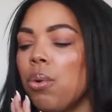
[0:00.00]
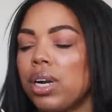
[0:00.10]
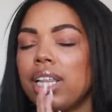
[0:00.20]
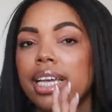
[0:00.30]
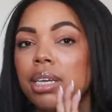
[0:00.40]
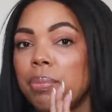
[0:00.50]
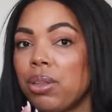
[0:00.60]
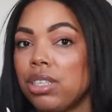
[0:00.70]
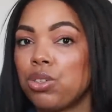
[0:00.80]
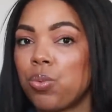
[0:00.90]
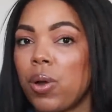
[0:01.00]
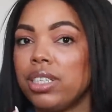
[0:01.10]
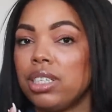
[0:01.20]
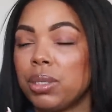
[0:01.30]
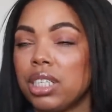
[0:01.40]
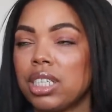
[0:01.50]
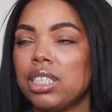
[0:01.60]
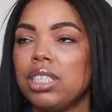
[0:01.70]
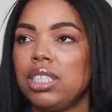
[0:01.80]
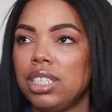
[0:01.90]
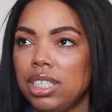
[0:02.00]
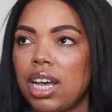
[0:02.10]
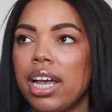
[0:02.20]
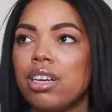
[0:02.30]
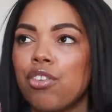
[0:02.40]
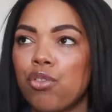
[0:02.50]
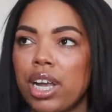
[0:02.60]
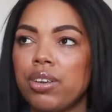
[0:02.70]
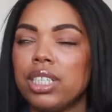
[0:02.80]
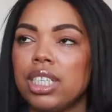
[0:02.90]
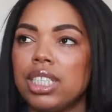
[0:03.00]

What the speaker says: What I like about this one, this particular designer fragrance,